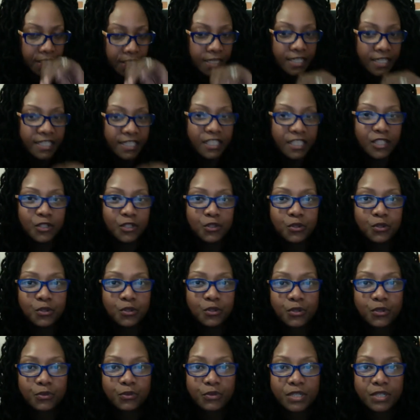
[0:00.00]
in a new
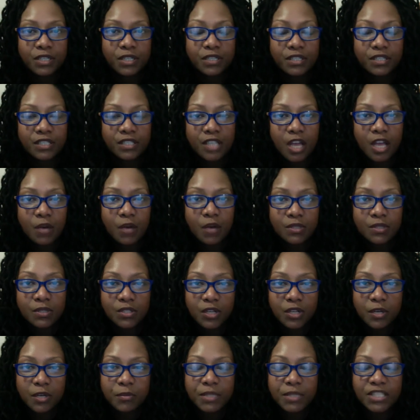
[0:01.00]
career, there's always
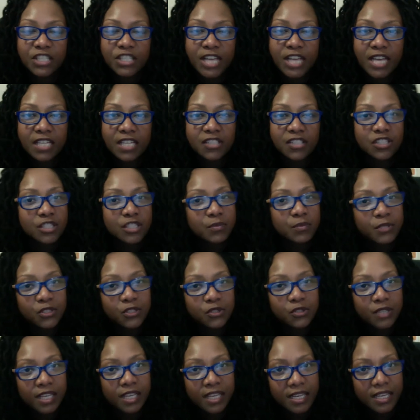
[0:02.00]
going to be challenges,
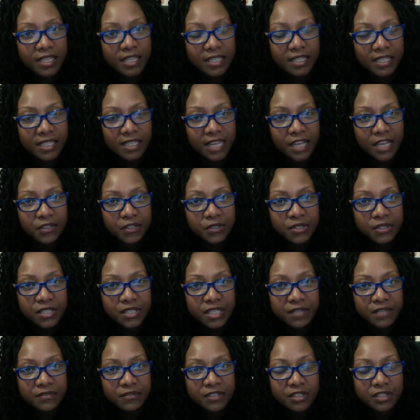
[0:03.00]
but you can't allow
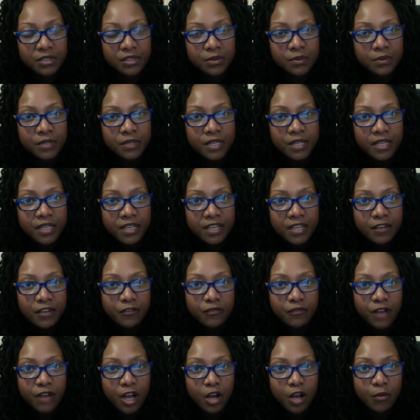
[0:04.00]
yourself to
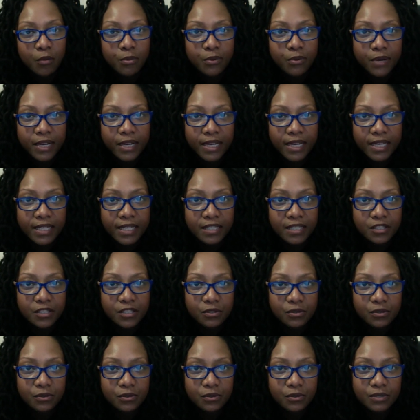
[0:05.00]
fall prey
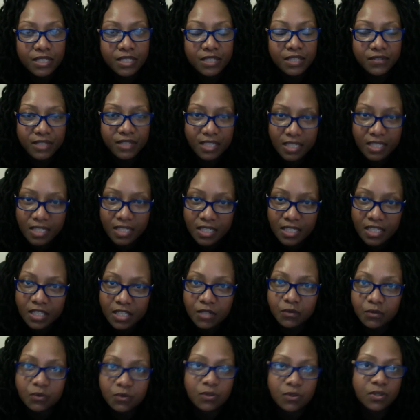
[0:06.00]
to giving
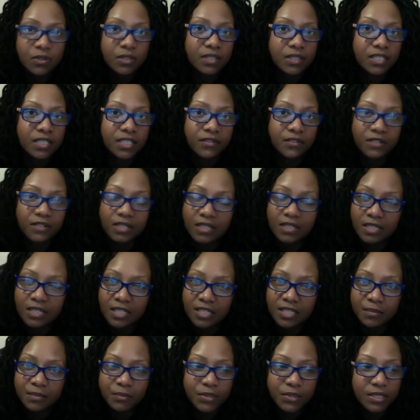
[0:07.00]
in or giving
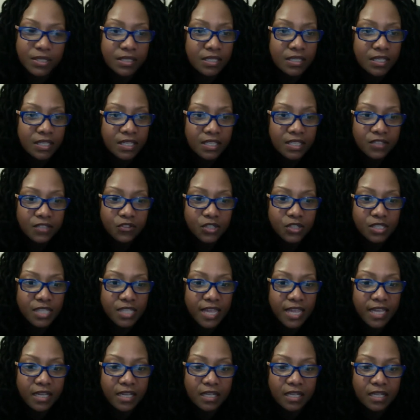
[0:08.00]
up. And just
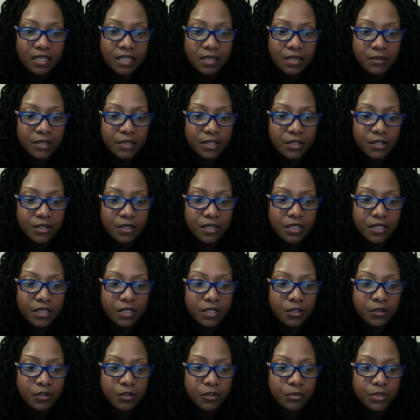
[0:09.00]
like in
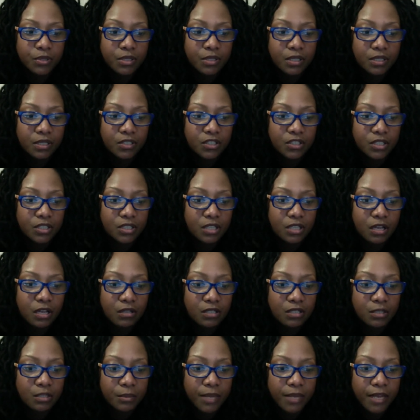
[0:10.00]
her book, she
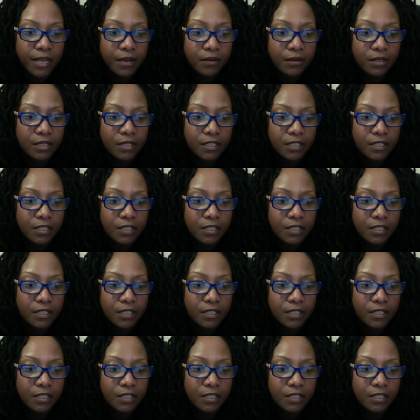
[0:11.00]
talks about